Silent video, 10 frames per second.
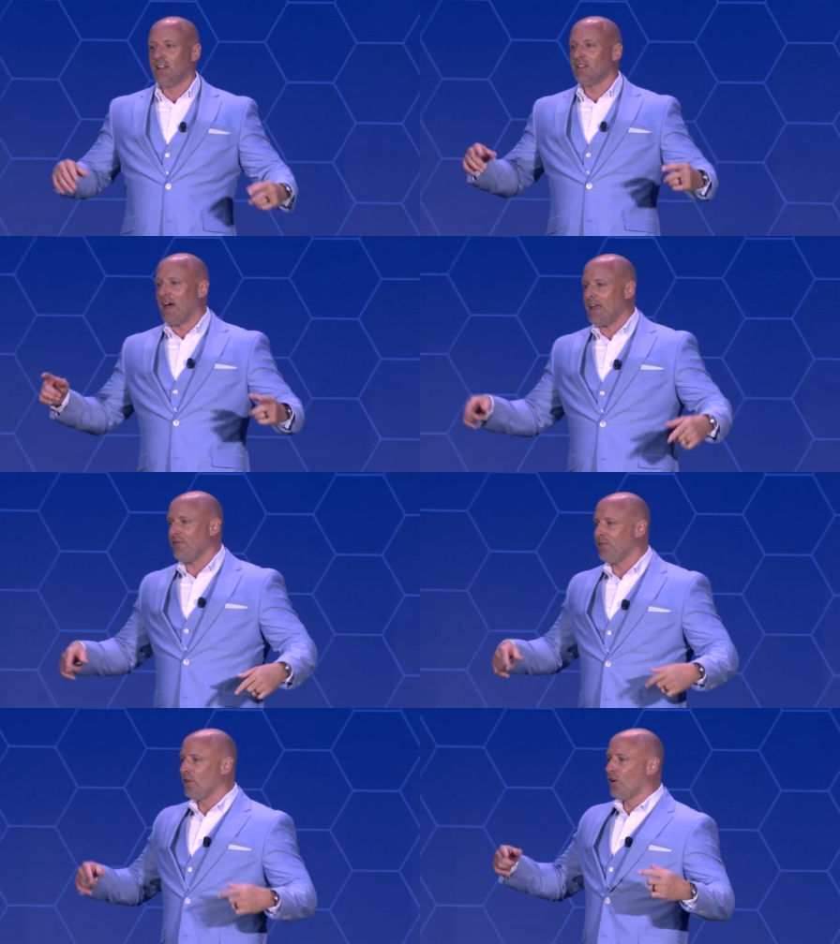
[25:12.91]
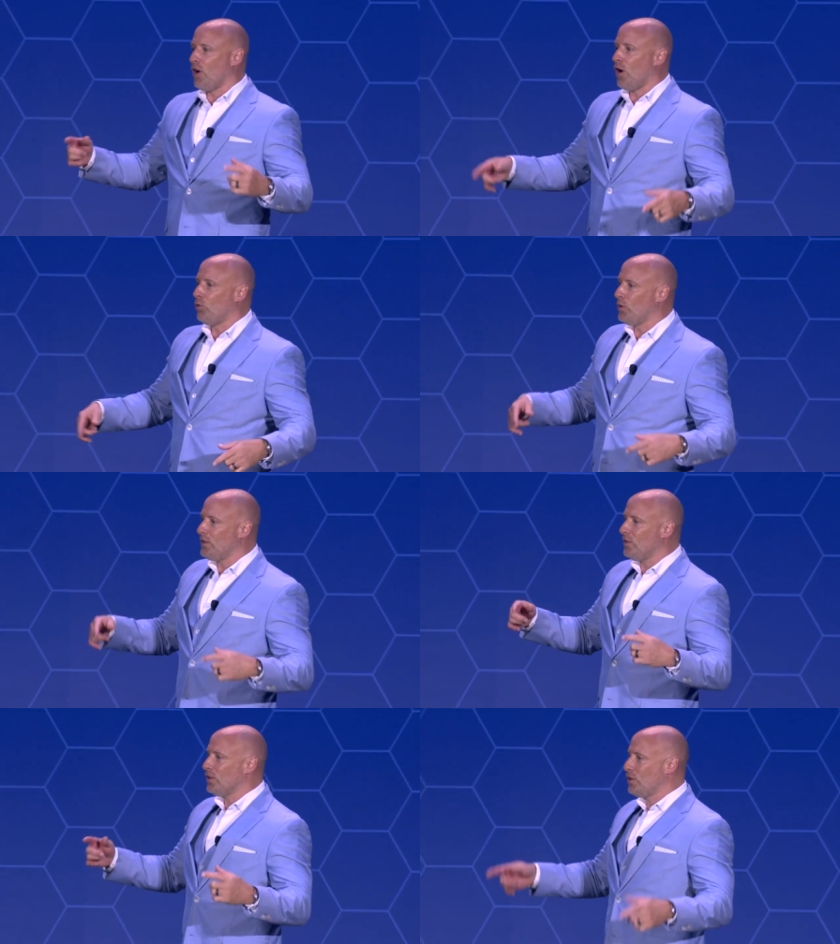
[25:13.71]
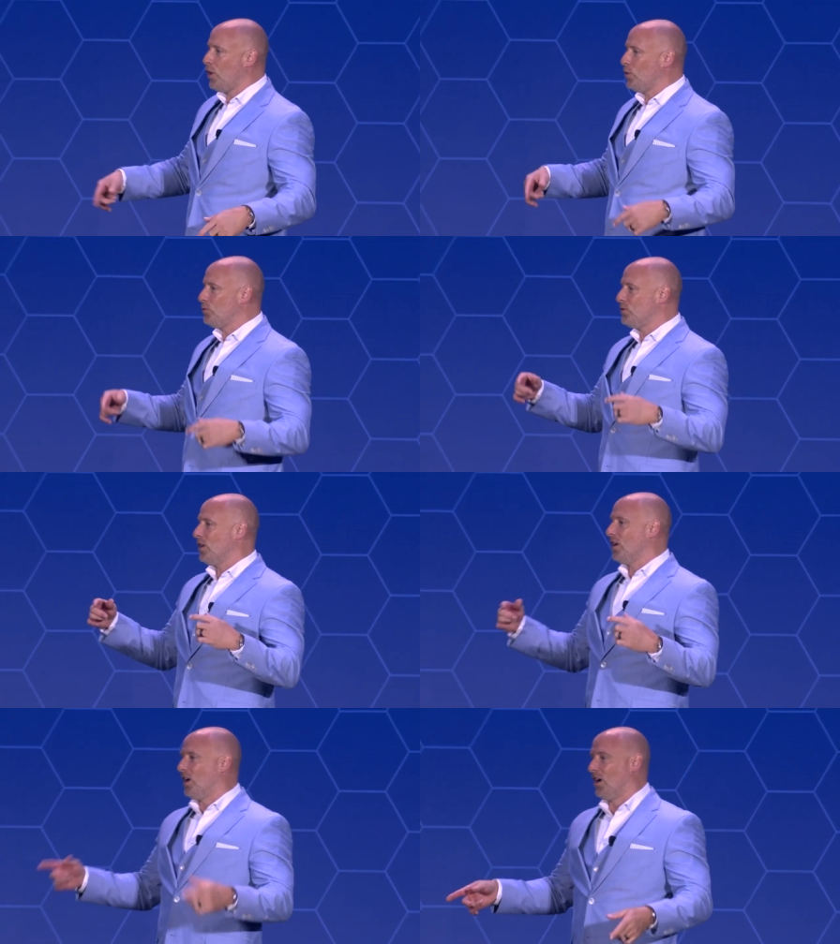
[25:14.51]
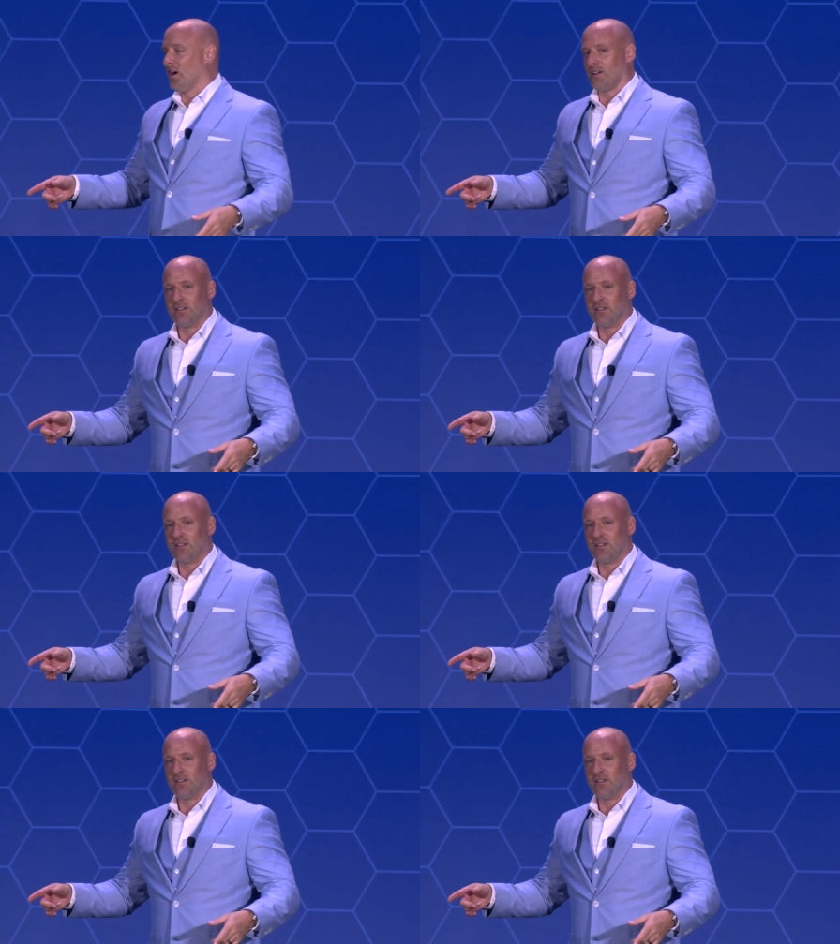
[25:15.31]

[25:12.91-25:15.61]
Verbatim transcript: life always goes on.